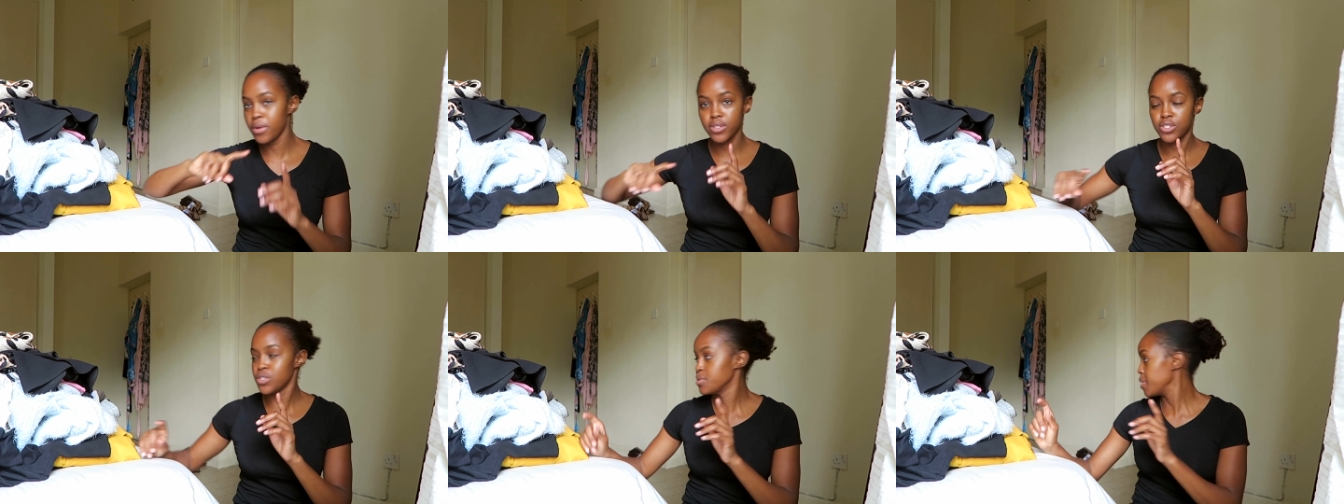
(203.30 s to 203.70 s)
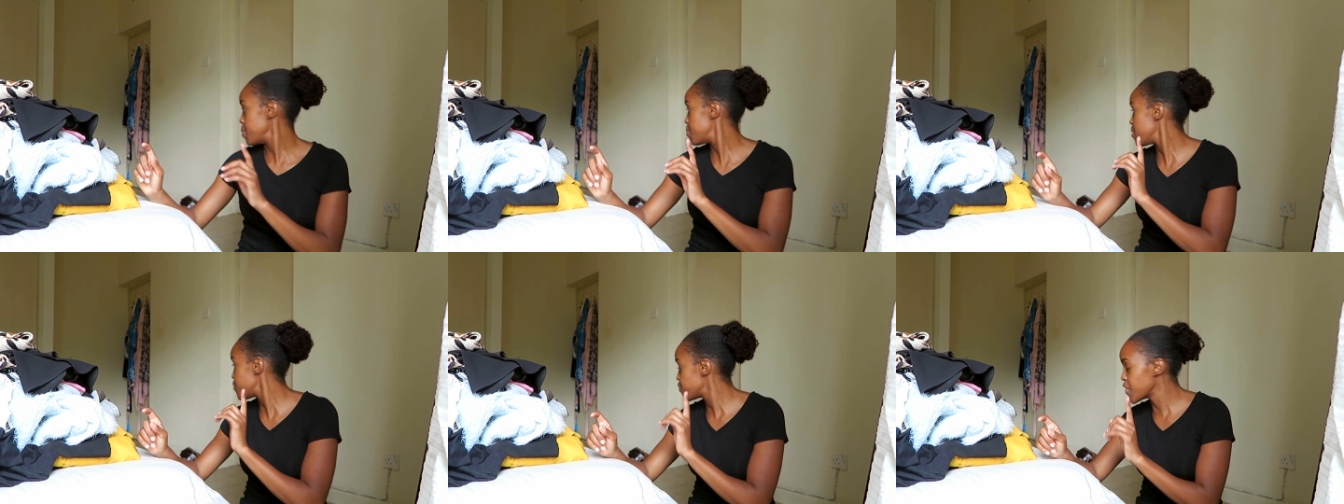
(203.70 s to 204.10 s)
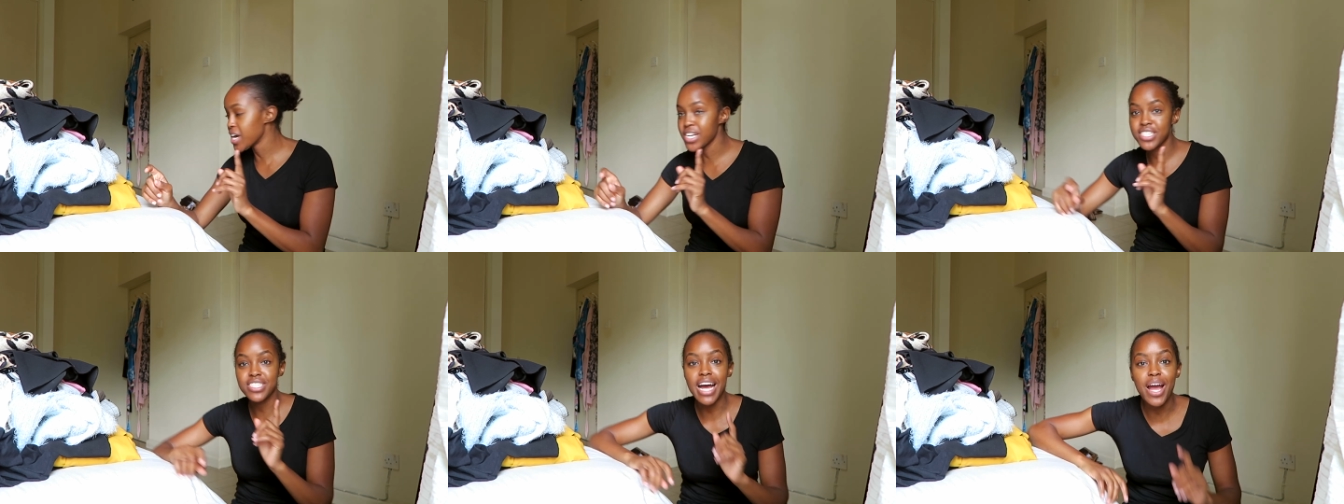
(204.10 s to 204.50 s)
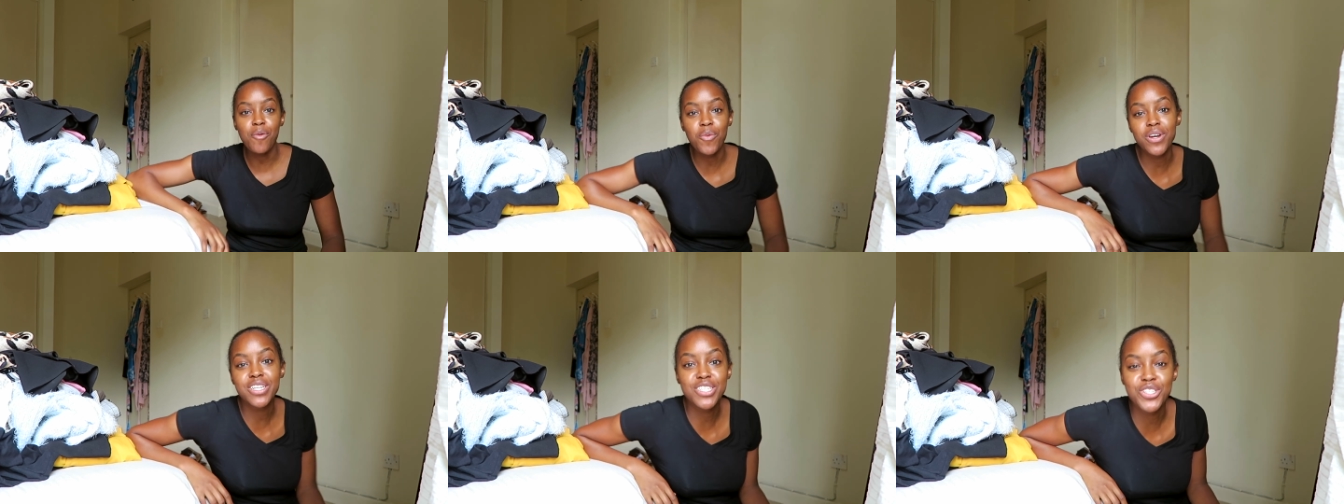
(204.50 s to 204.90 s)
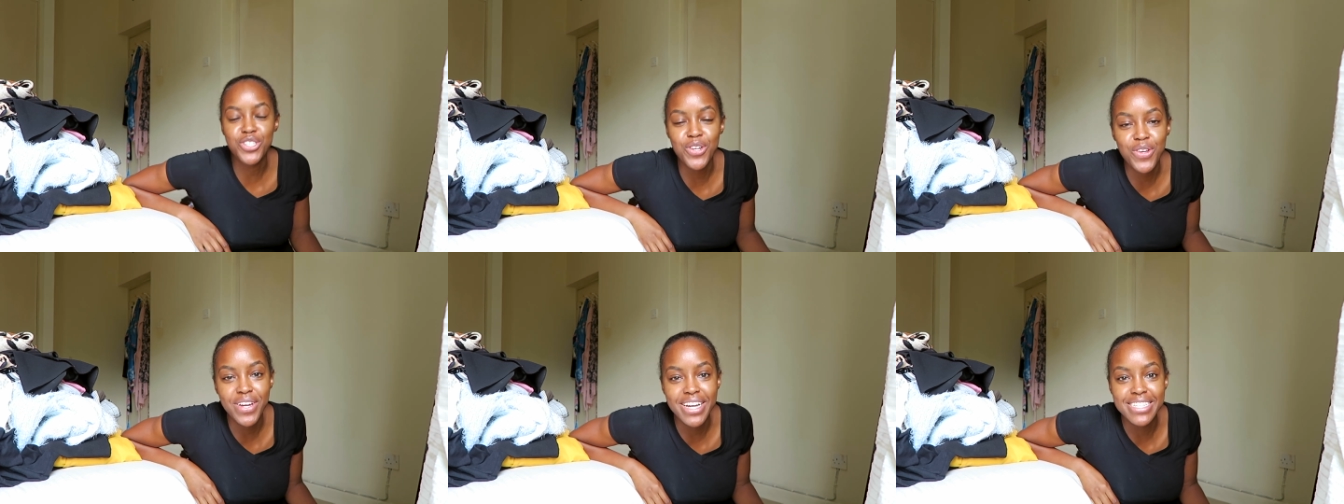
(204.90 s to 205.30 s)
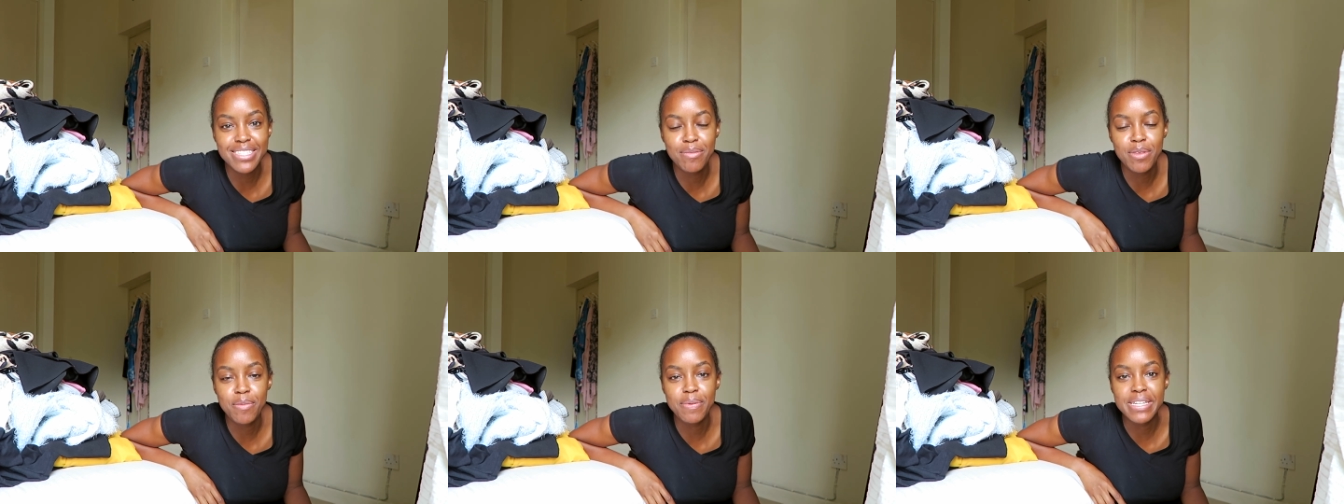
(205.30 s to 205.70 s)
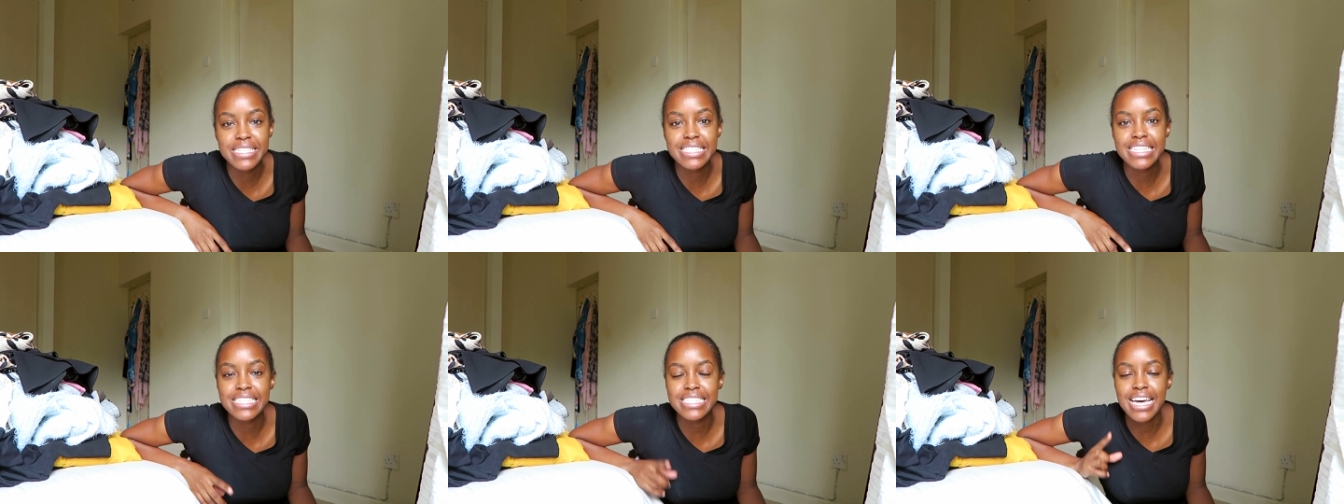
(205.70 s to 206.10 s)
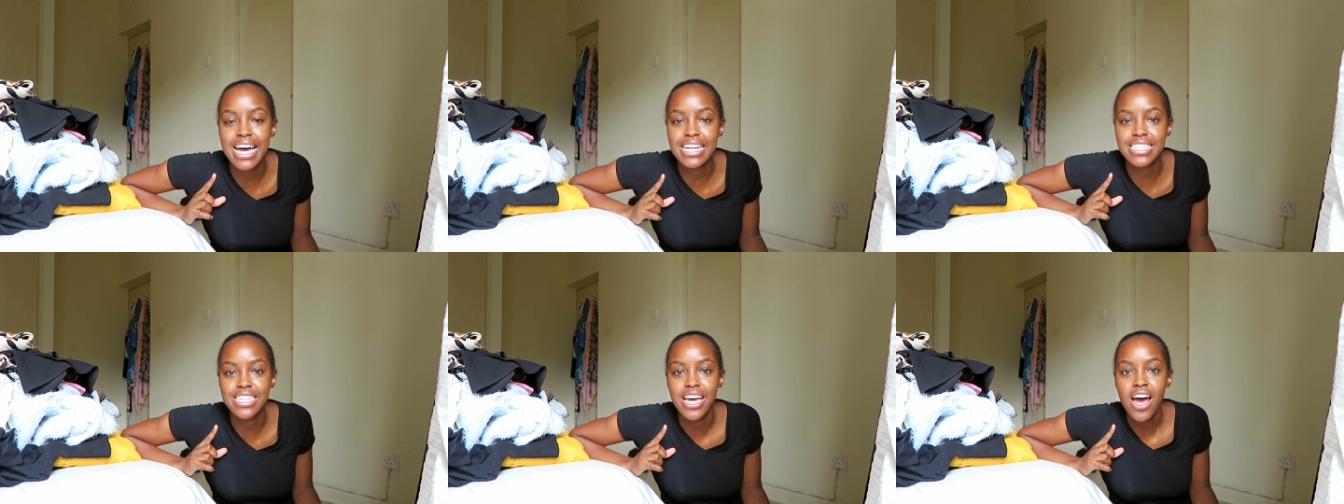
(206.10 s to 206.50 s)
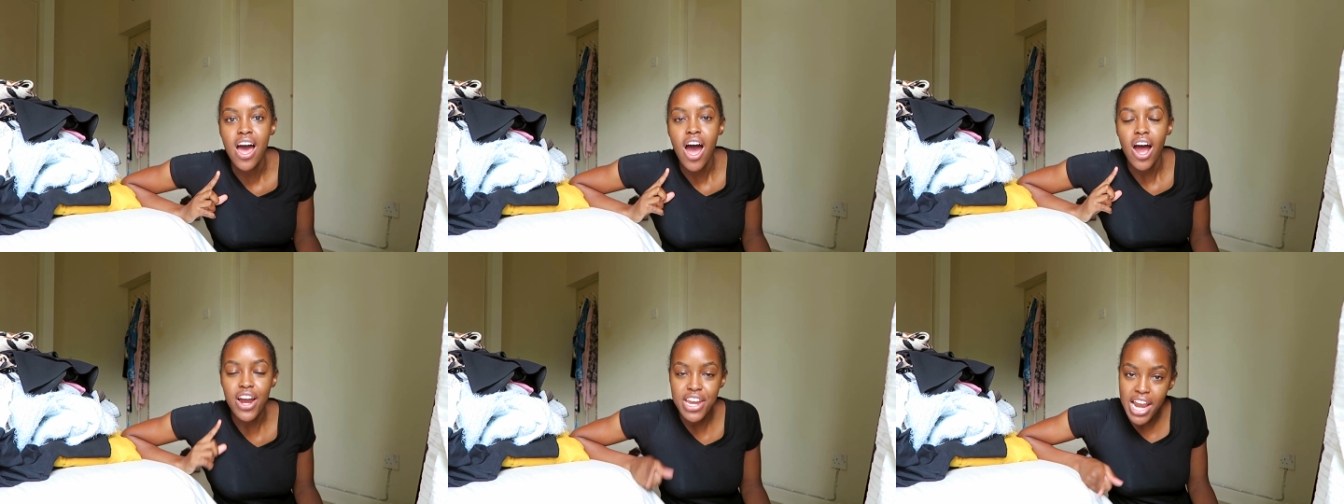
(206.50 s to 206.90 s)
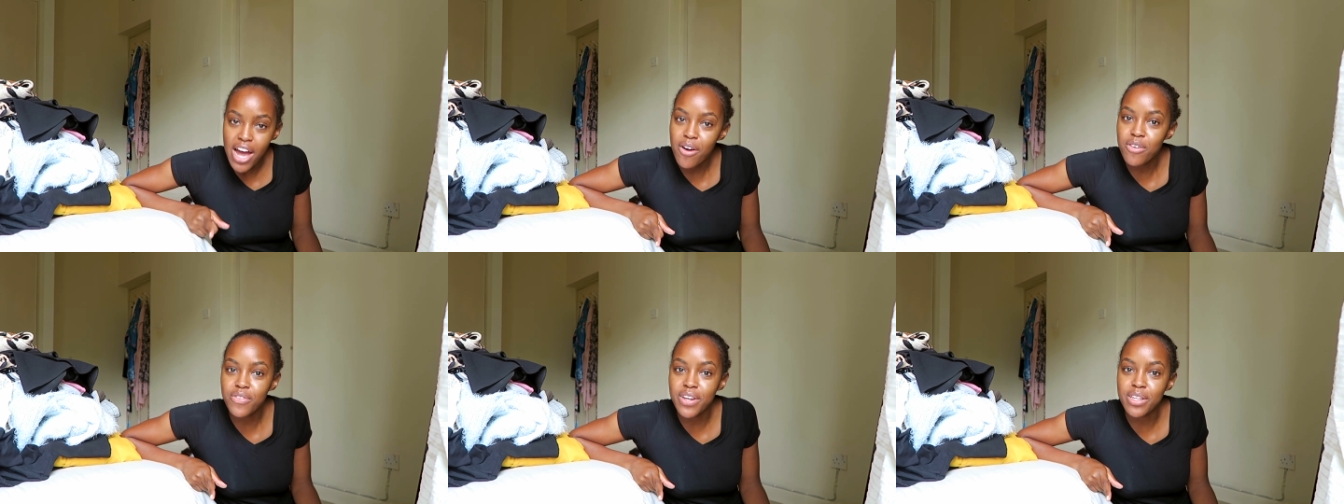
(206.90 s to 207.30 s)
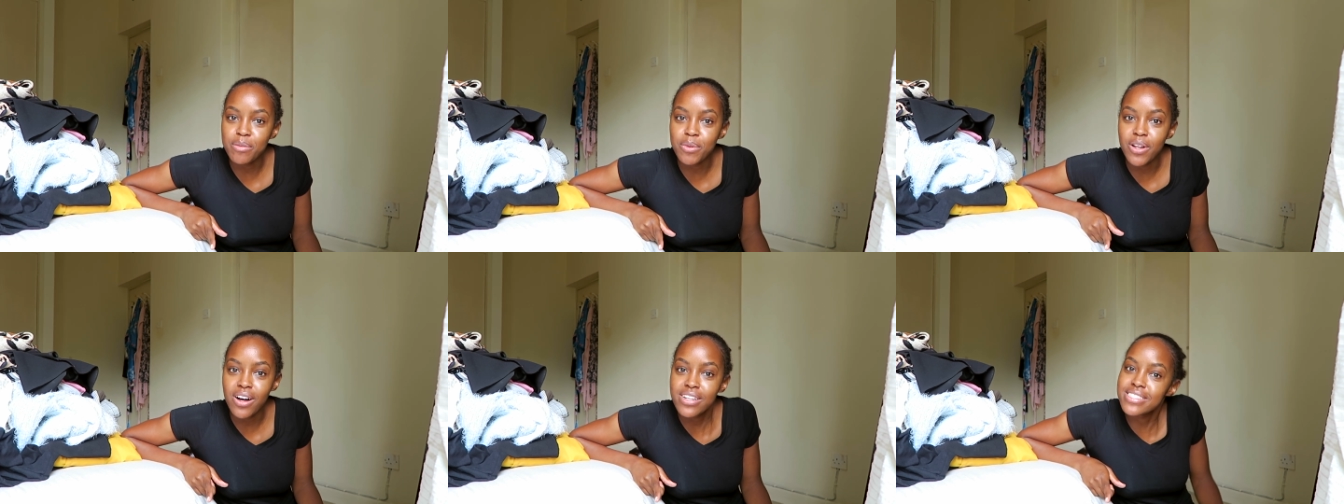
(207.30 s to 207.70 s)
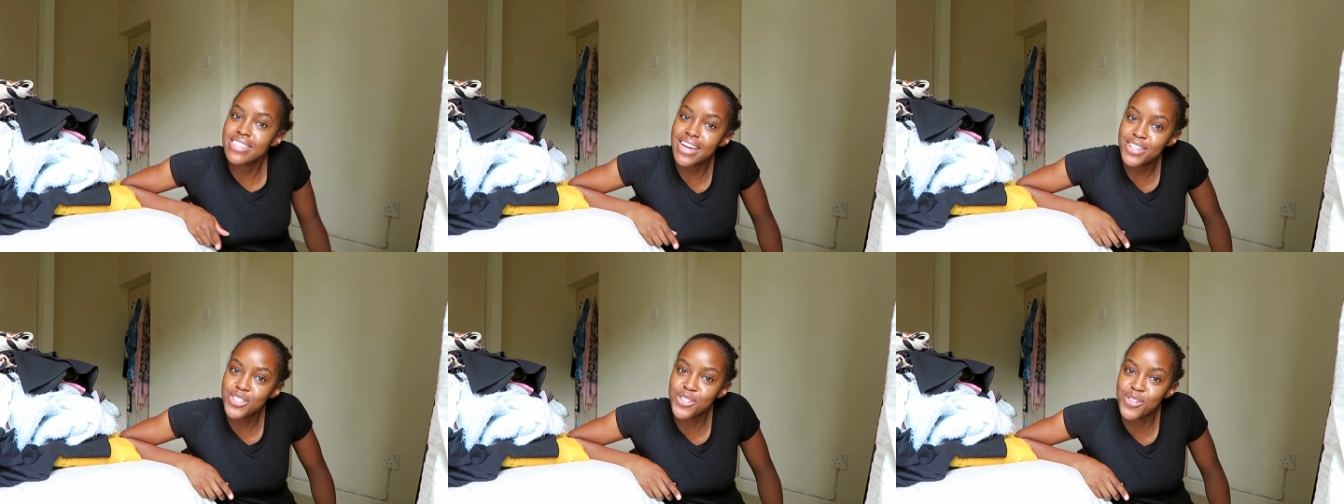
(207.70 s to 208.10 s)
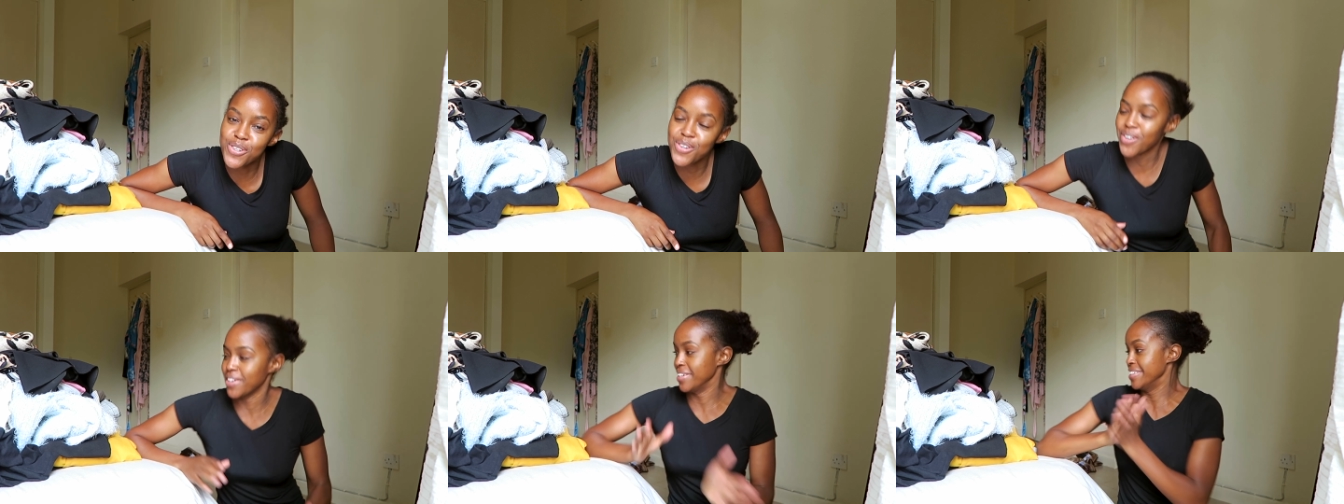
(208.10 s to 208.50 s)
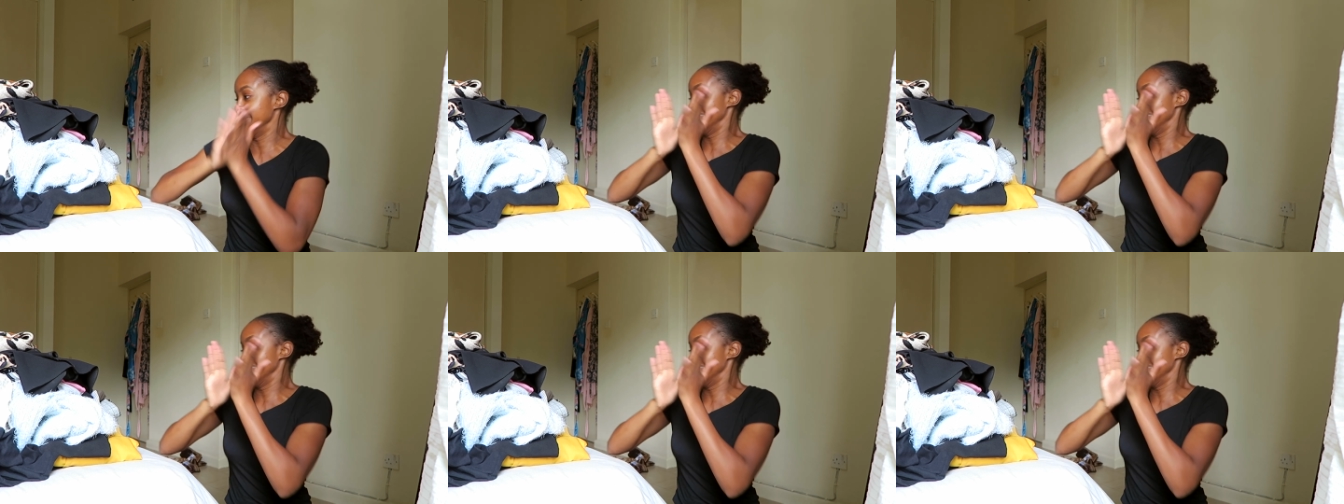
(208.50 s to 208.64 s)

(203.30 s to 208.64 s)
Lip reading: Excuse me, but first I wanted to show you guys some of the pieces that are now available on ZETU.